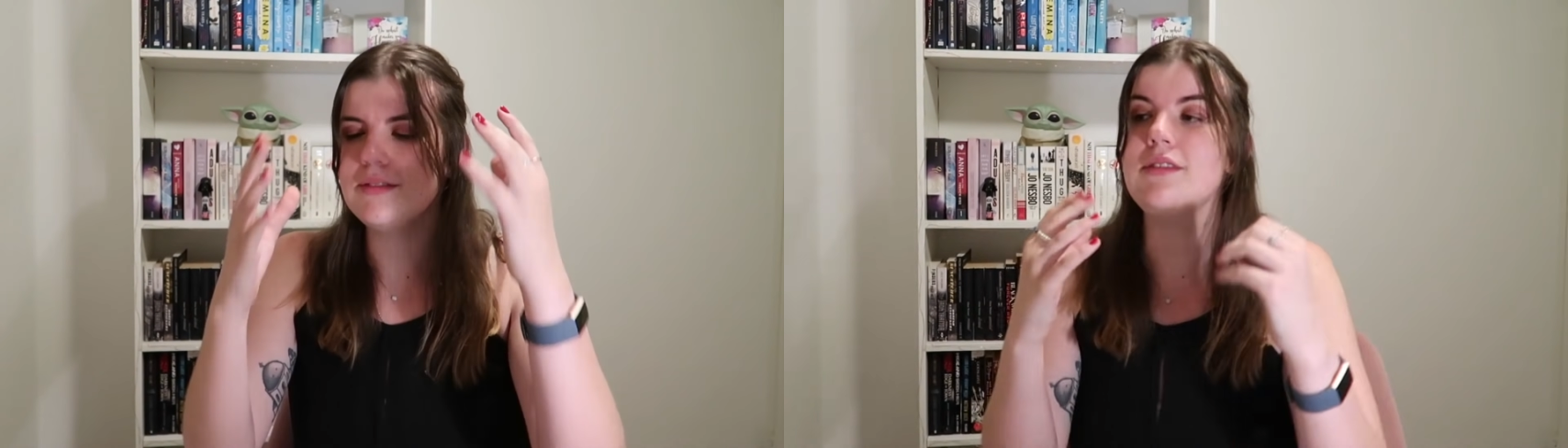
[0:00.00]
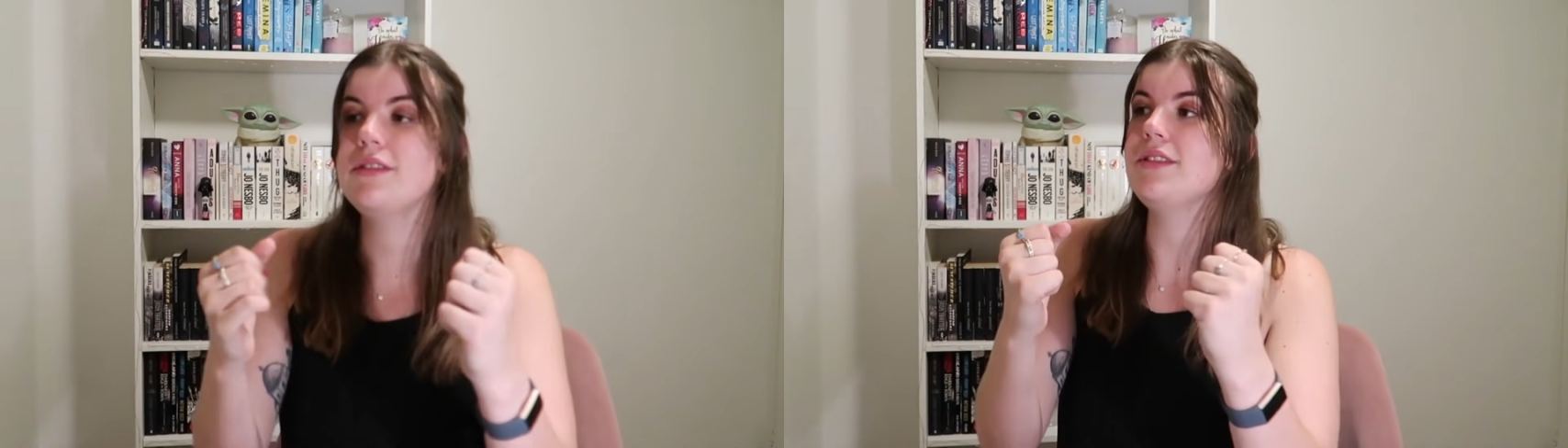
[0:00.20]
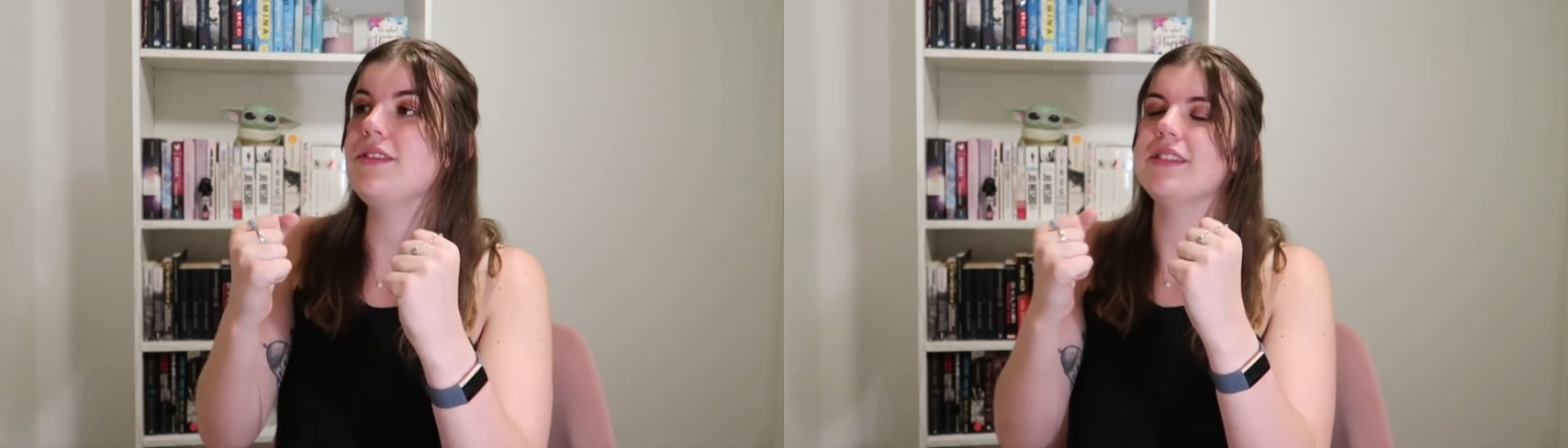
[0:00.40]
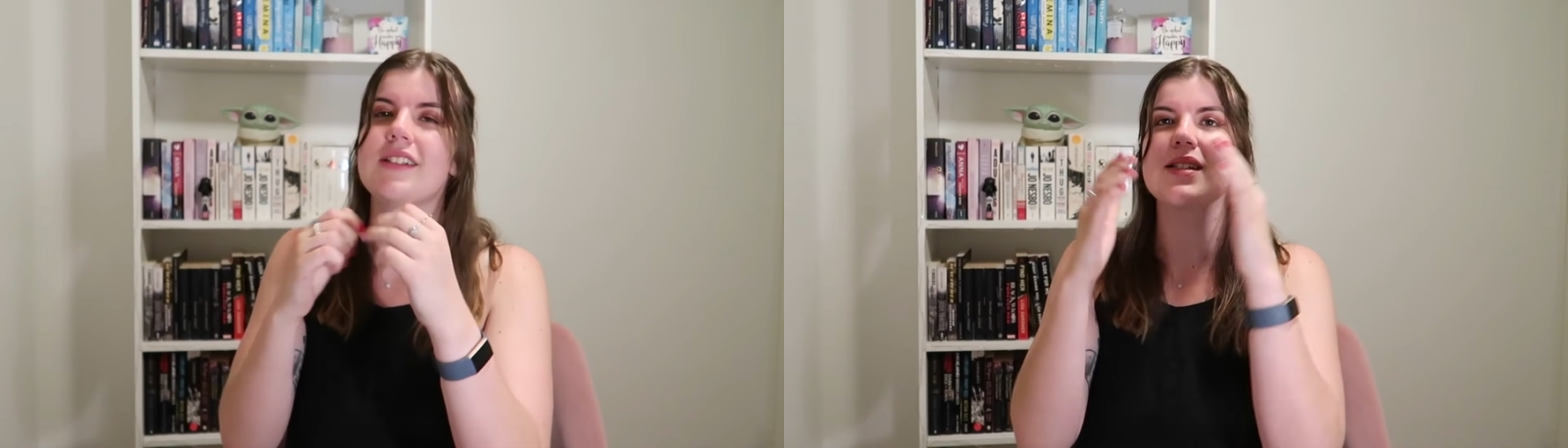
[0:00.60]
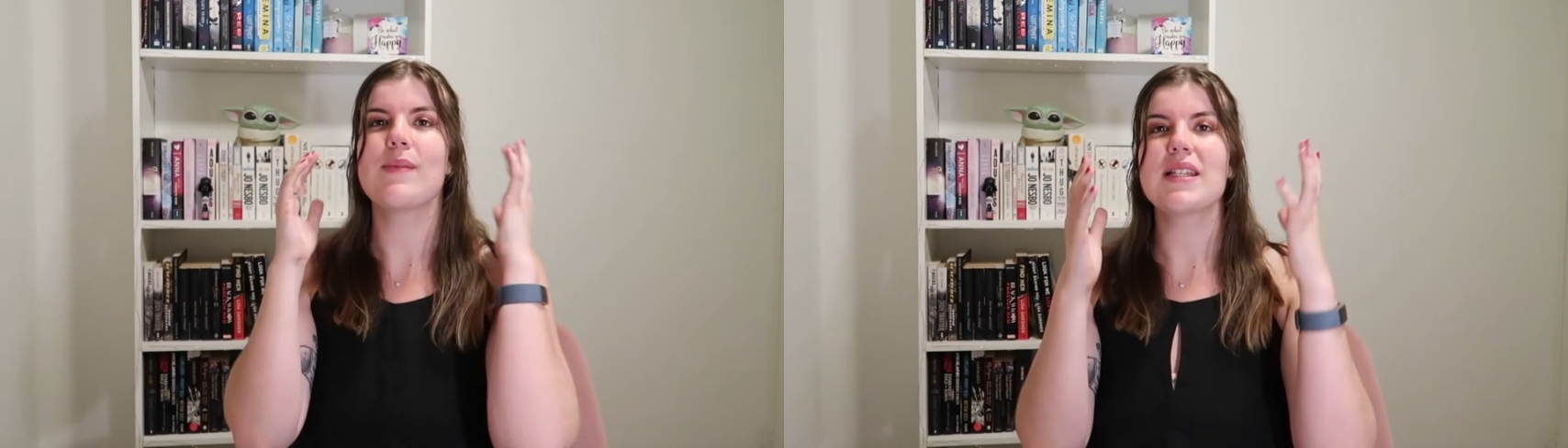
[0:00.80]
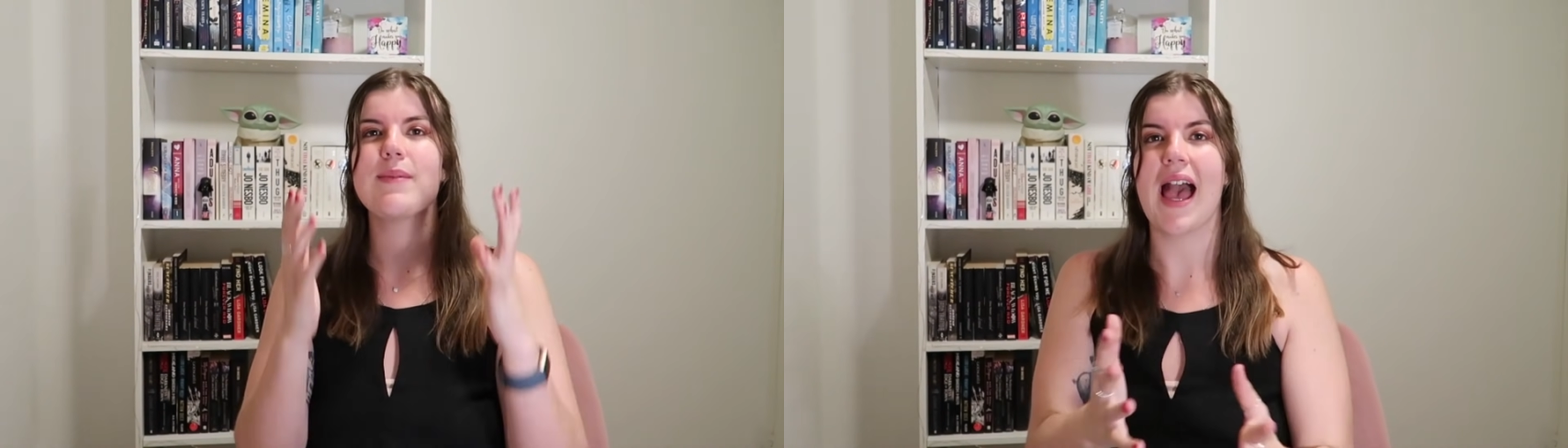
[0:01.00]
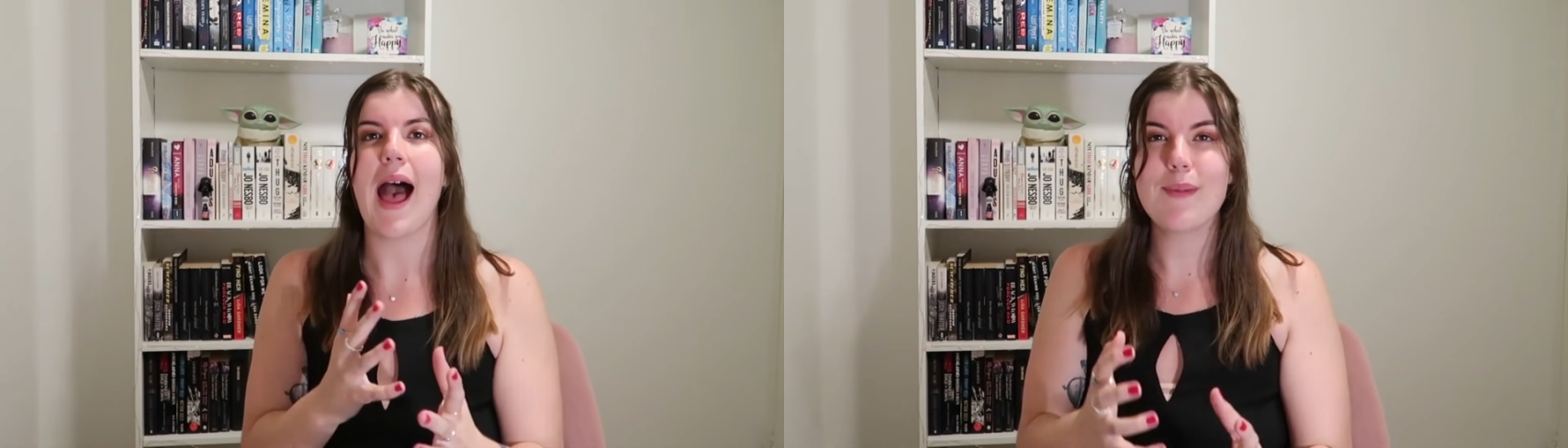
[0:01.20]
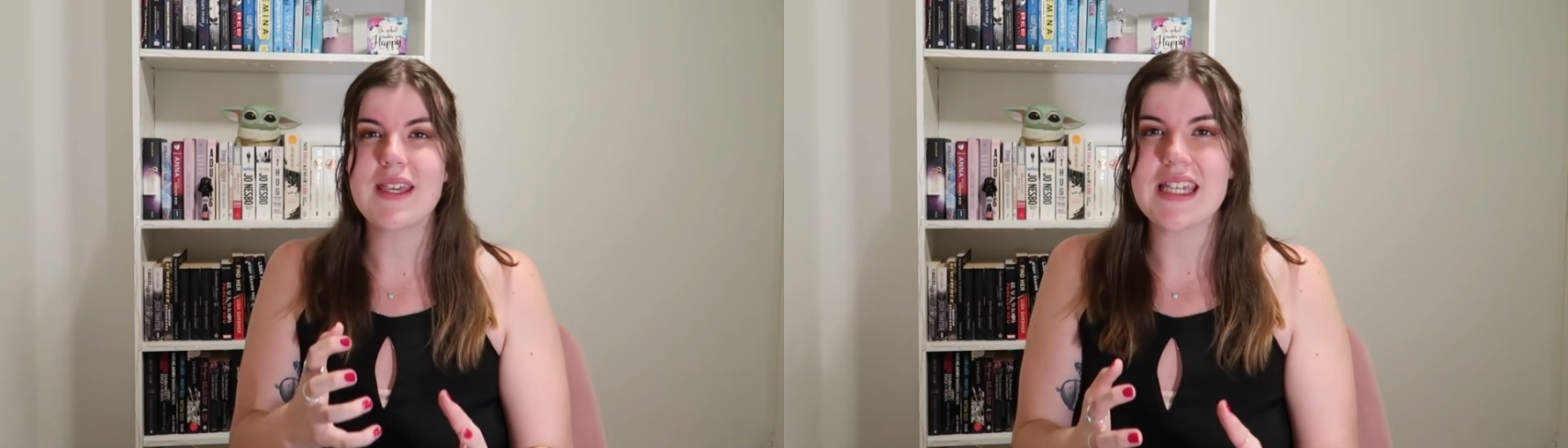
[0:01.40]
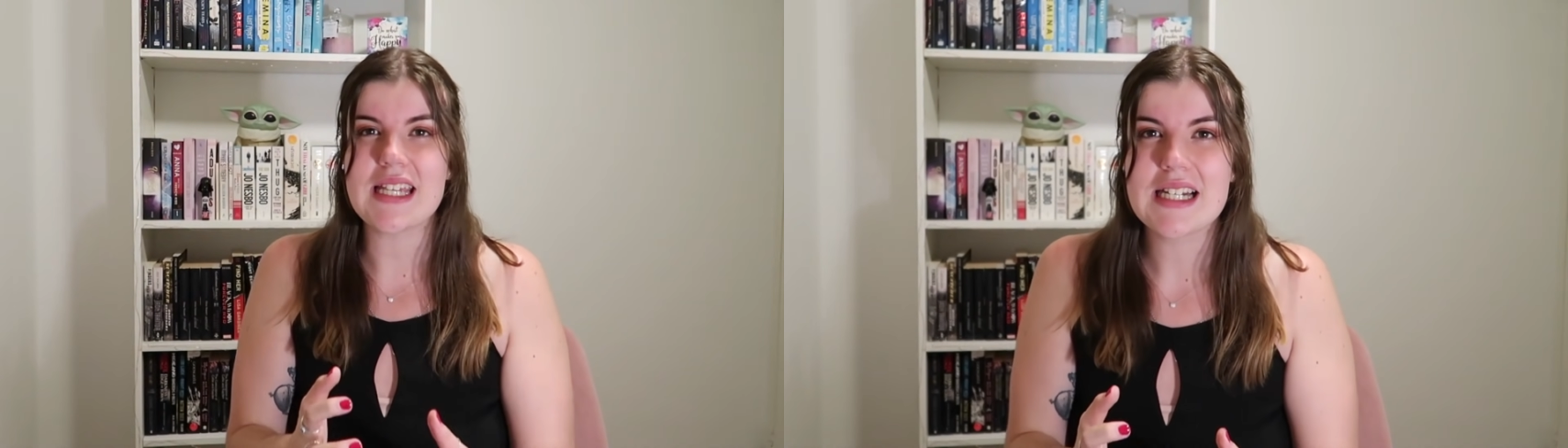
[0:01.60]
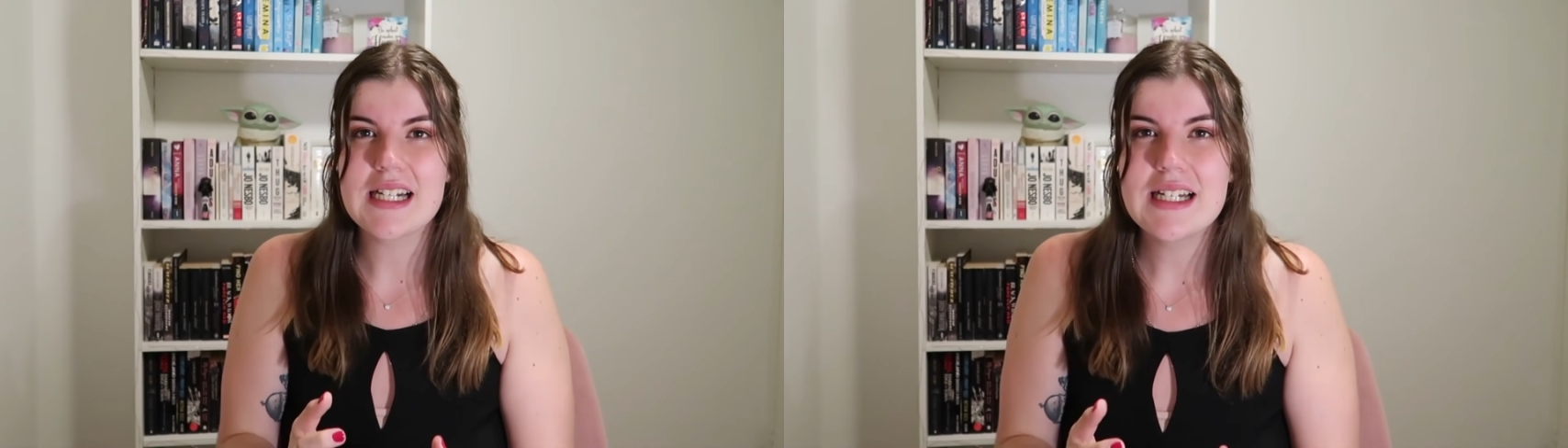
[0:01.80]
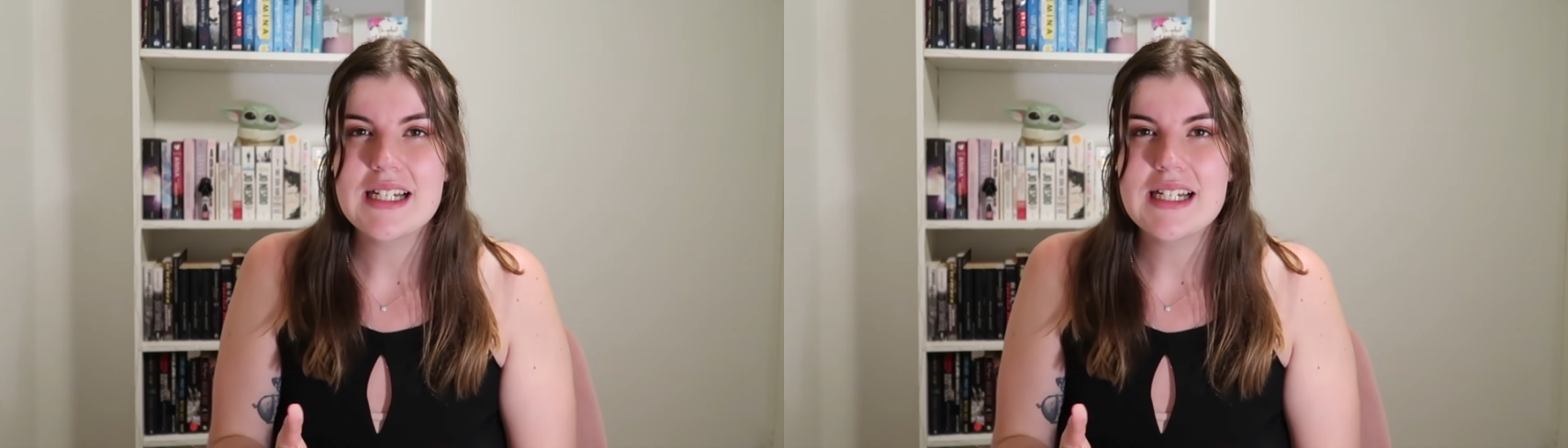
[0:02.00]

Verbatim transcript: Ooh, it just makes me happy.